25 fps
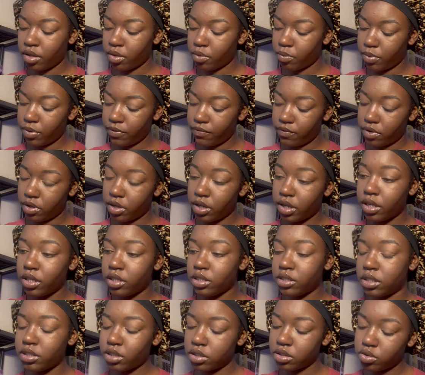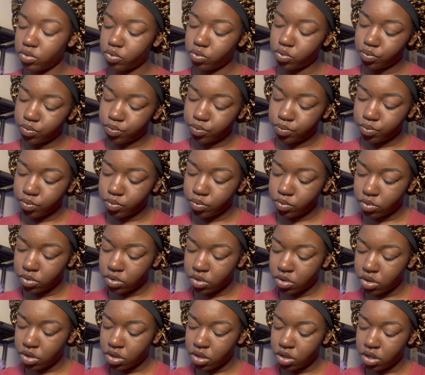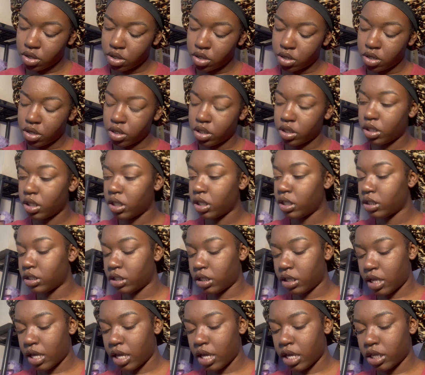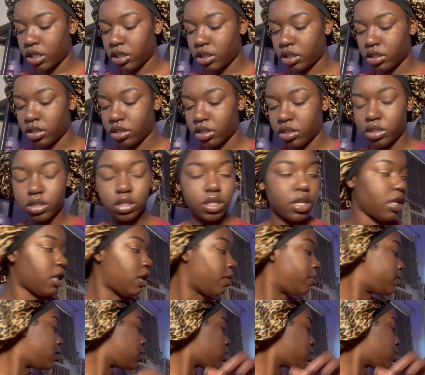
we're gonna get into these lashes. Now let me see